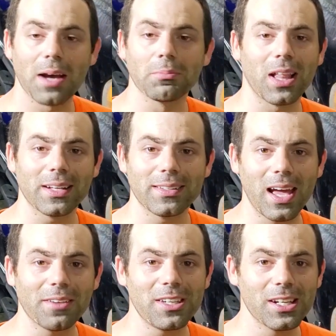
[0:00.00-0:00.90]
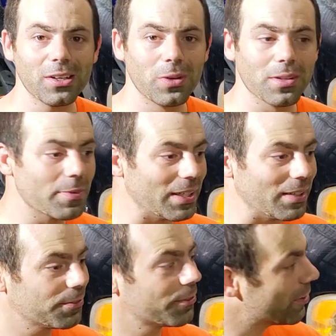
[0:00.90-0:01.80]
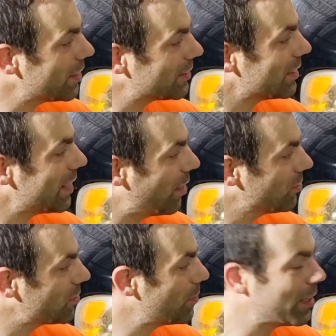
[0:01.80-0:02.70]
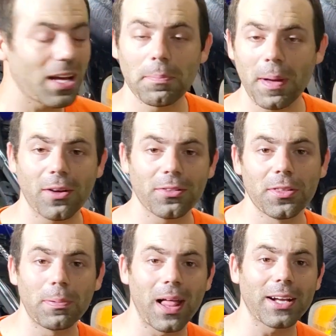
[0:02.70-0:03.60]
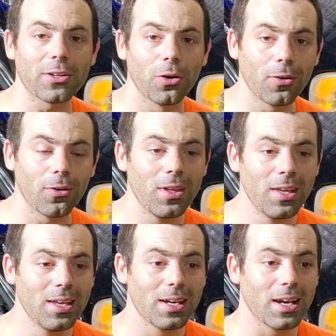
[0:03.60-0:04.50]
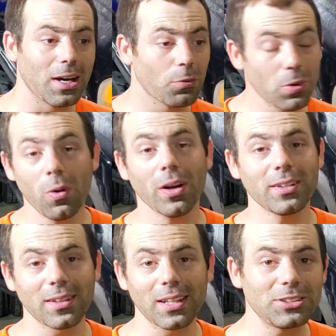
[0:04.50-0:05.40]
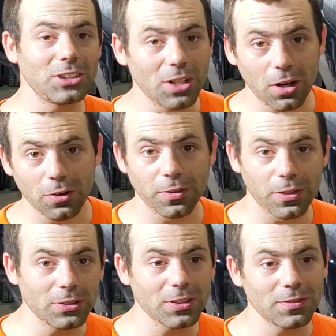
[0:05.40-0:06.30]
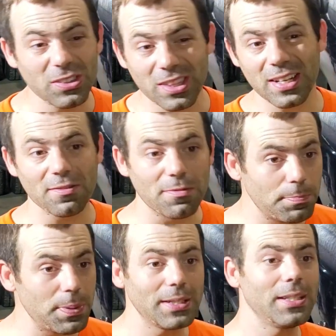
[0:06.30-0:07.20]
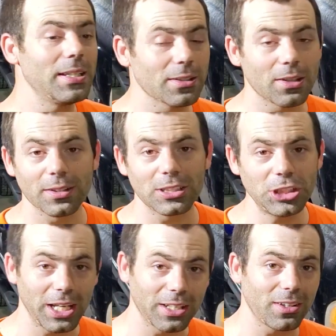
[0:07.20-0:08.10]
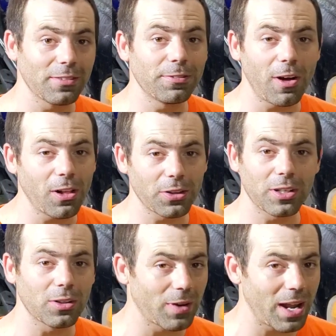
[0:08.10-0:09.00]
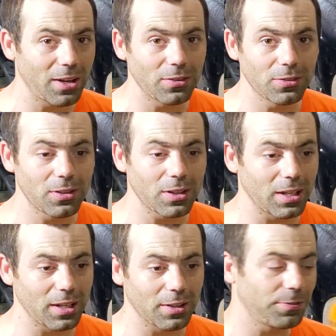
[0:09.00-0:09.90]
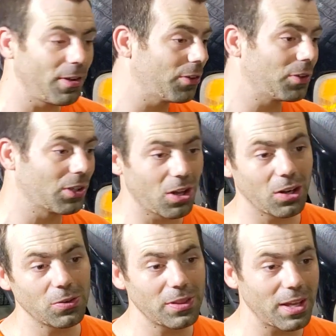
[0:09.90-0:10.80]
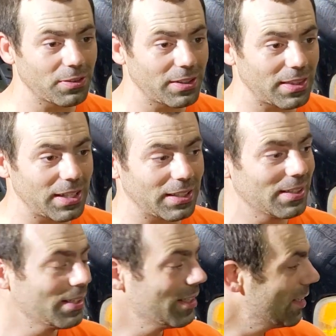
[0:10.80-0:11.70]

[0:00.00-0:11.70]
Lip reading: I'm glad to have you here with me for this announcement about the black hole. We wanted to let you know, for those of you that have been here on the channel and following along with everything,